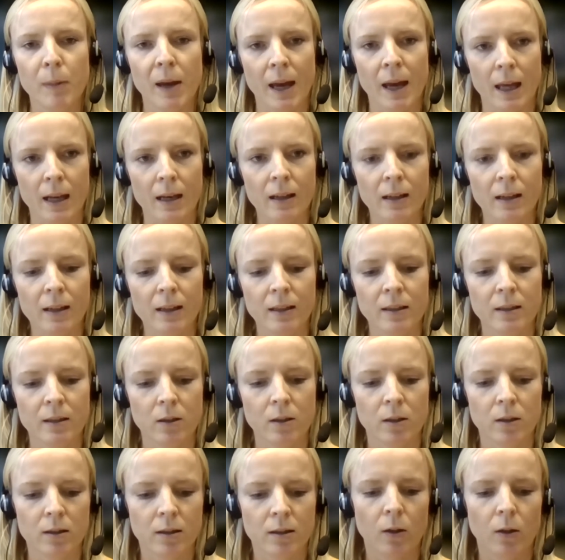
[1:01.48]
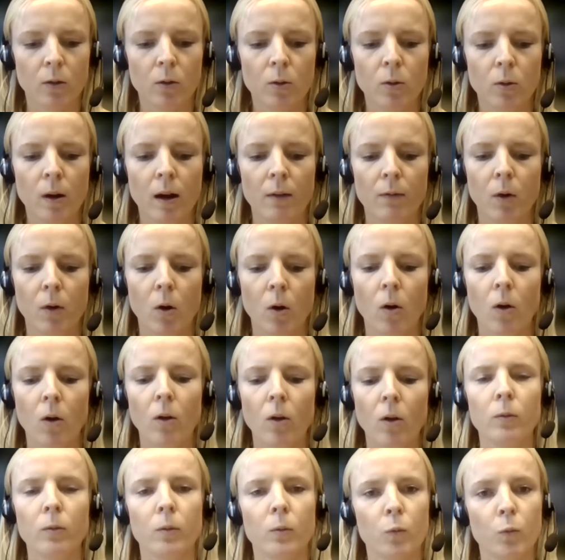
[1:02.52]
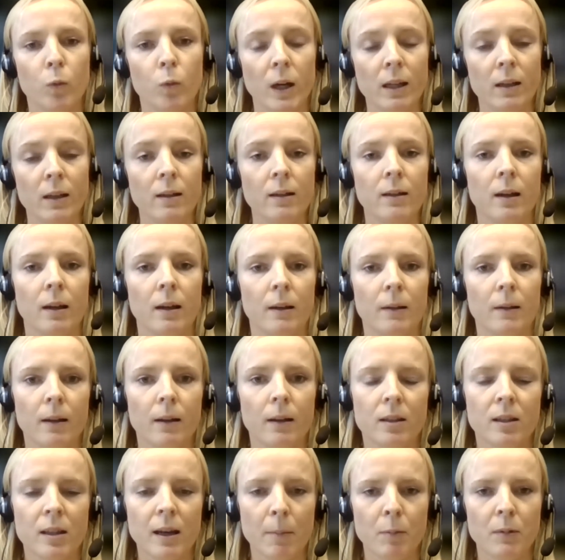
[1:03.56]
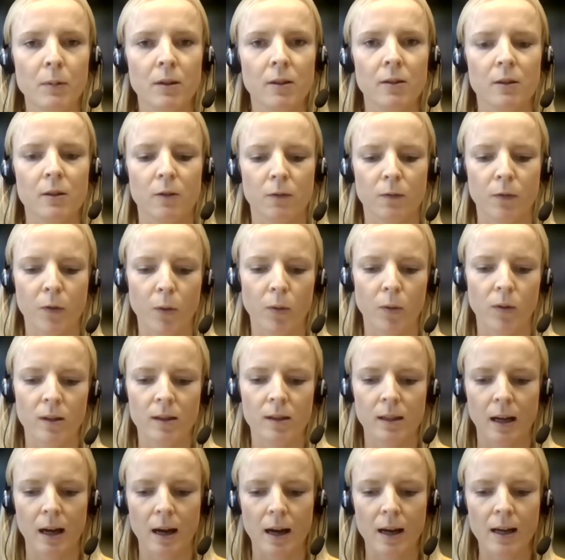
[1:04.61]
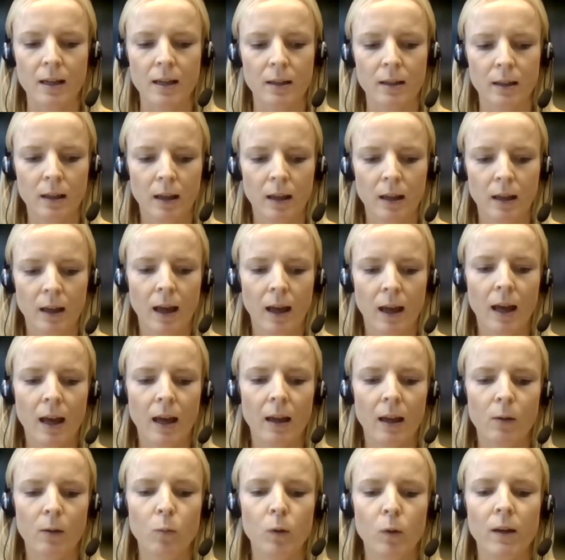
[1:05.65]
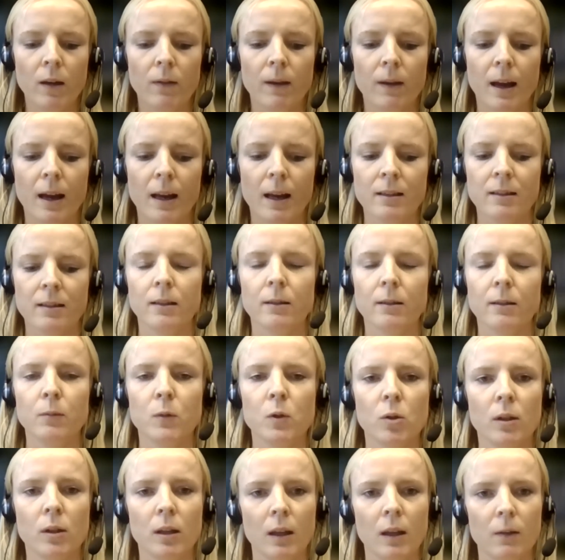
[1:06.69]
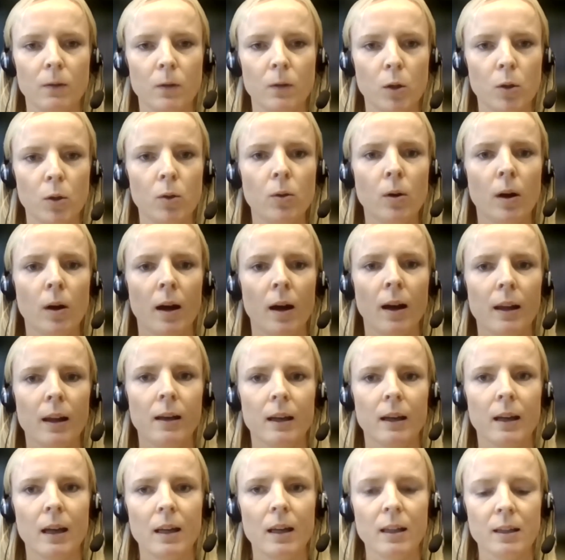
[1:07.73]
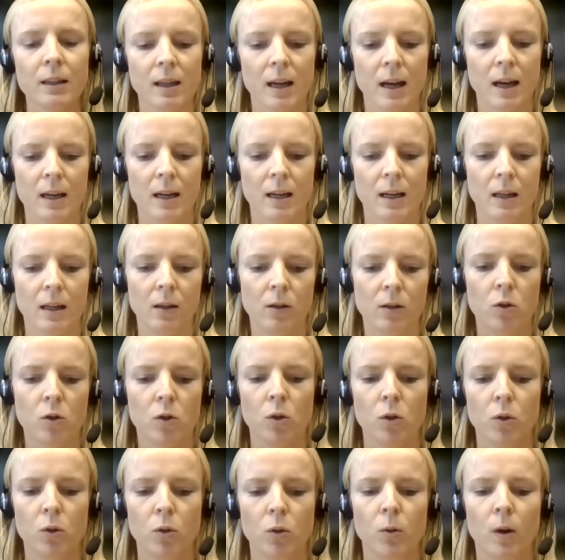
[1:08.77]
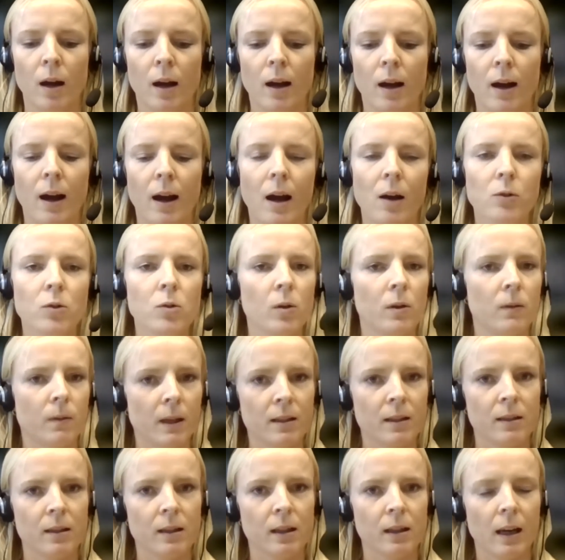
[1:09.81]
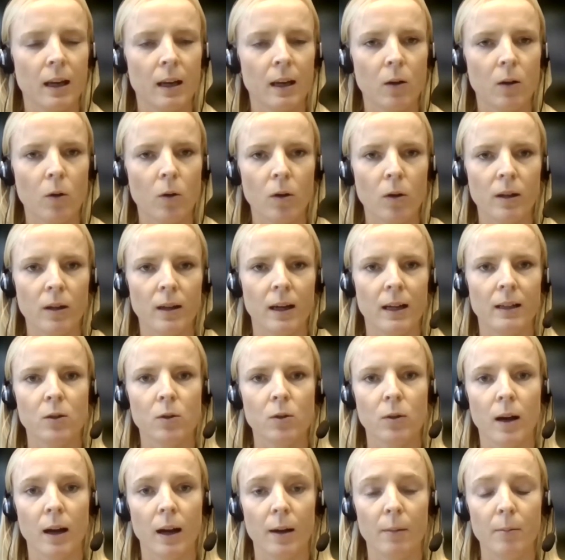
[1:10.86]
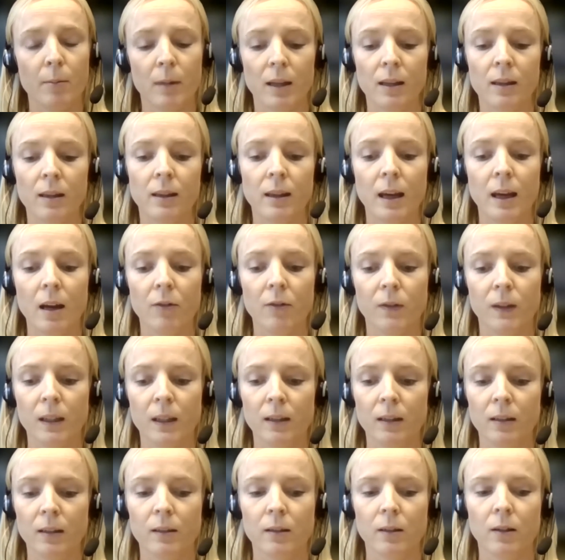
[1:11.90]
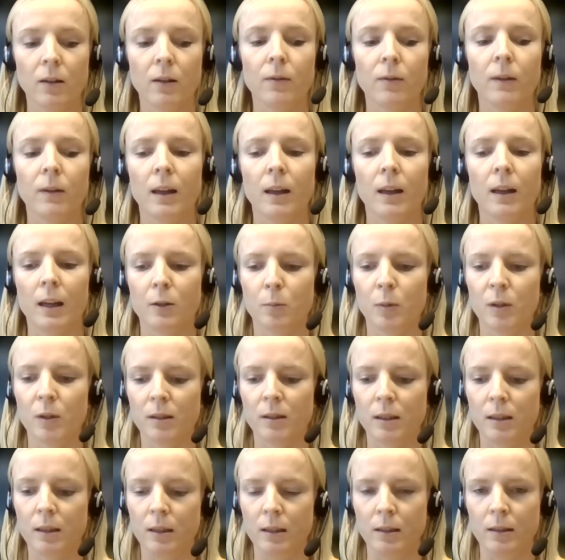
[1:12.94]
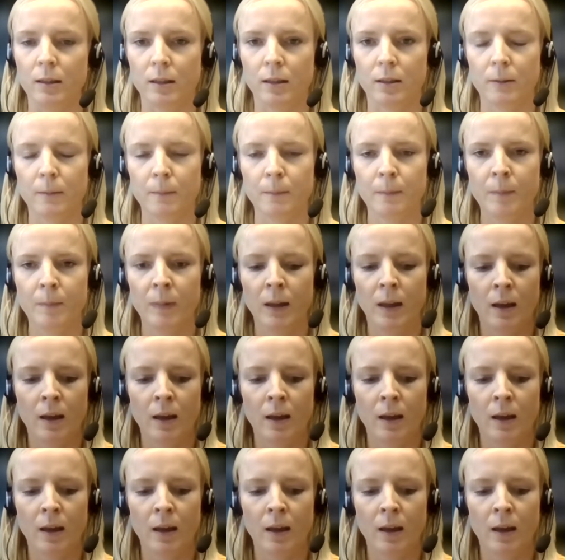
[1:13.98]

3 panelists who have all written chapters for this guide, and we have asked them to give you an insight into how to investigate organized crime in their field of expertise.